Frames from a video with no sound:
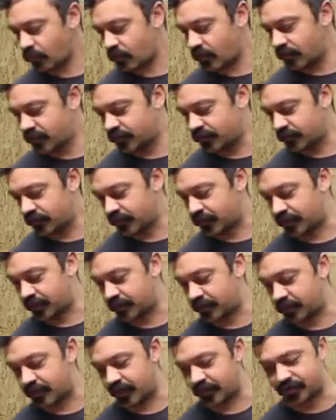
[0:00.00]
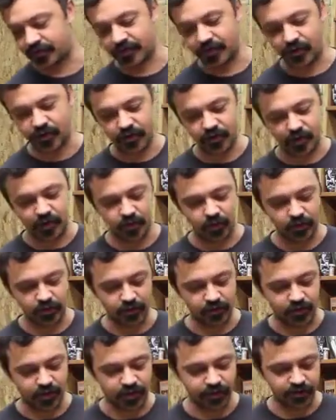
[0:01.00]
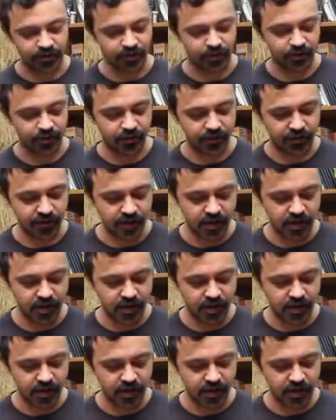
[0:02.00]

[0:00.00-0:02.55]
So that's a worthwhile note.